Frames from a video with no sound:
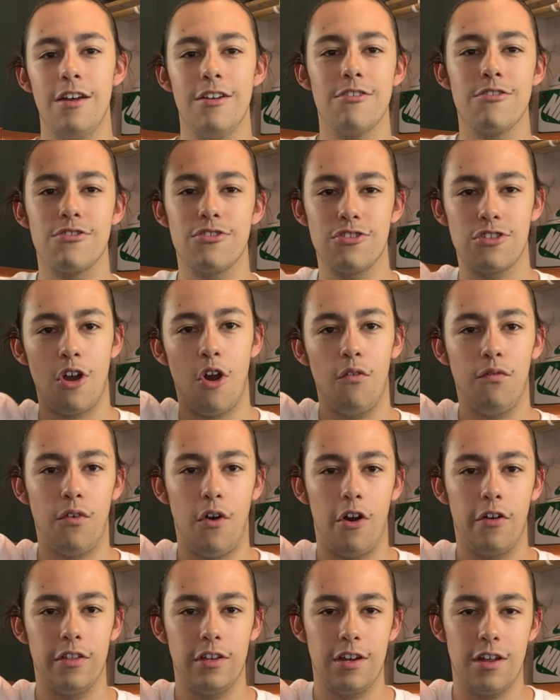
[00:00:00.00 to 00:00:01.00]
So
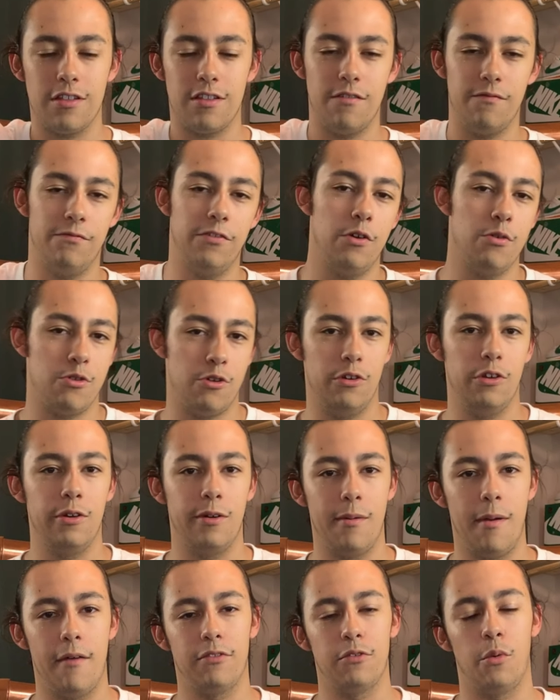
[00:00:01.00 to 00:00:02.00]
far in the distant future, you don't
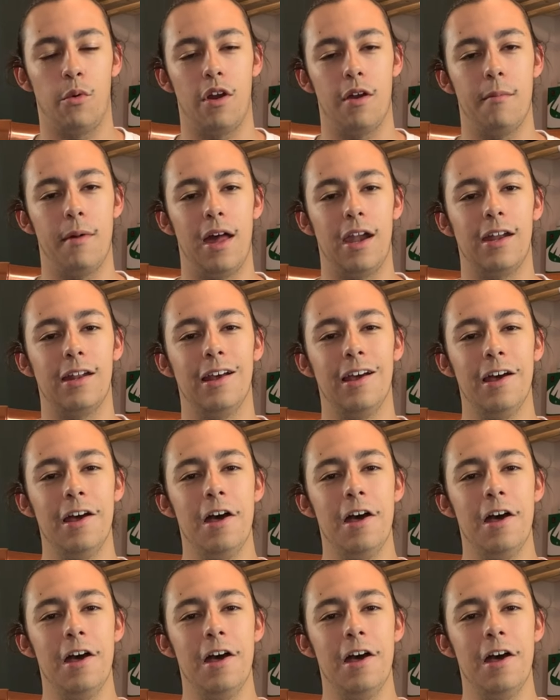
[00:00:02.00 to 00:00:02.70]
even have to worry about it.